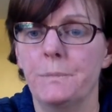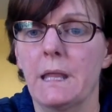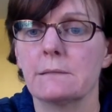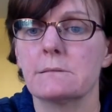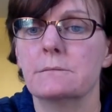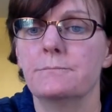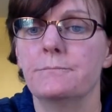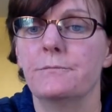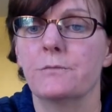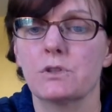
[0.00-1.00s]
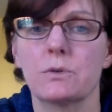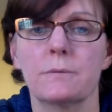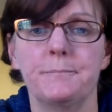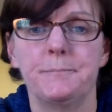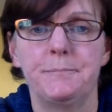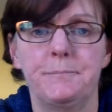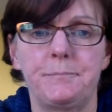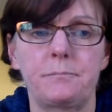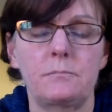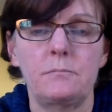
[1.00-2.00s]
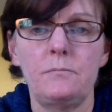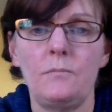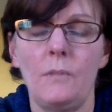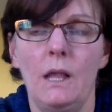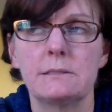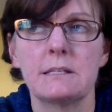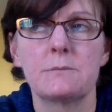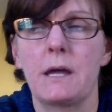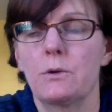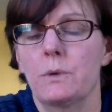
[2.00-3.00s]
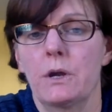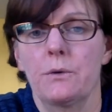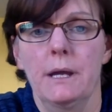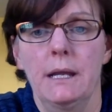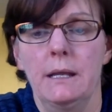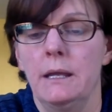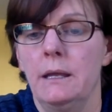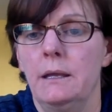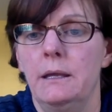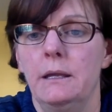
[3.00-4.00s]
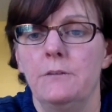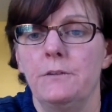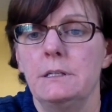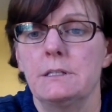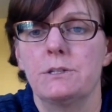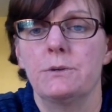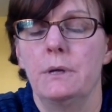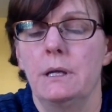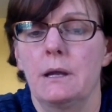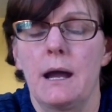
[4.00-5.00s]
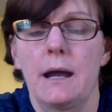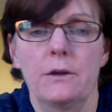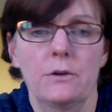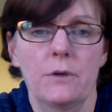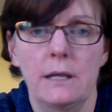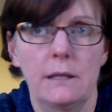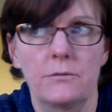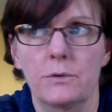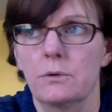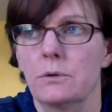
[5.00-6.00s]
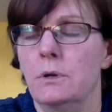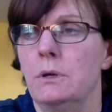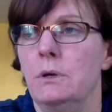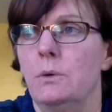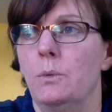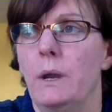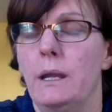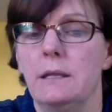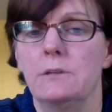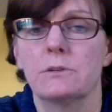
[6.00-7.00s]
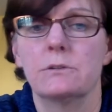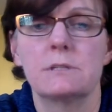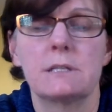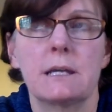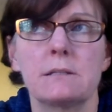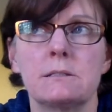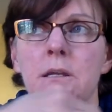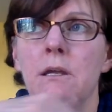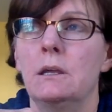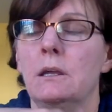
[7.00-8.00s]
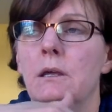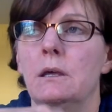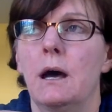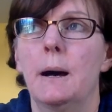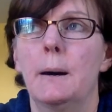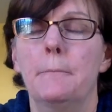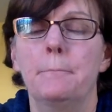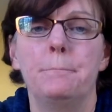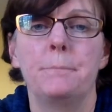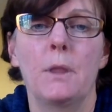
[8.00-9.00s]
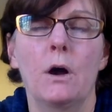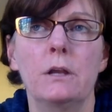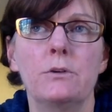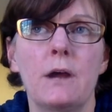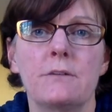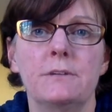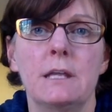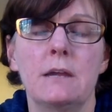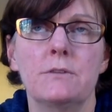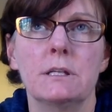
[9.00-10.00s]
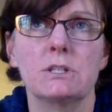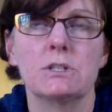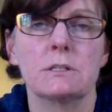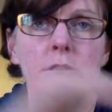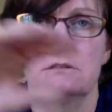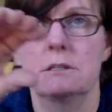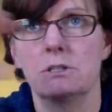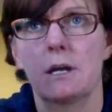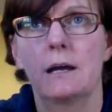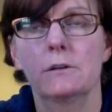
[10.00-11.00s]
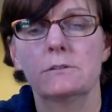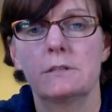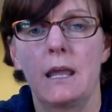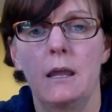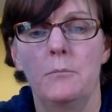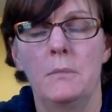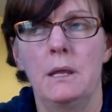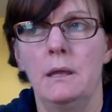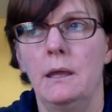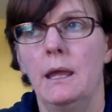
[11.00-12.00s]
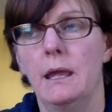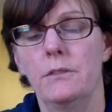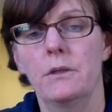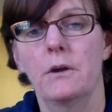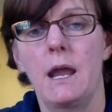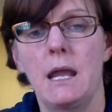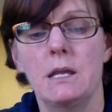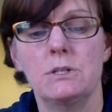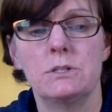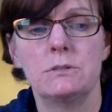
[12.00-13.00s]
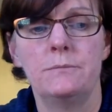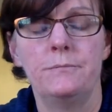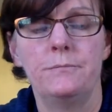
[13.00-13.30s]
That's for sure. Doesn't matter what grade. If he's doing higher grade level when he turns 6, on your affidavit, it's just the child's name and their age.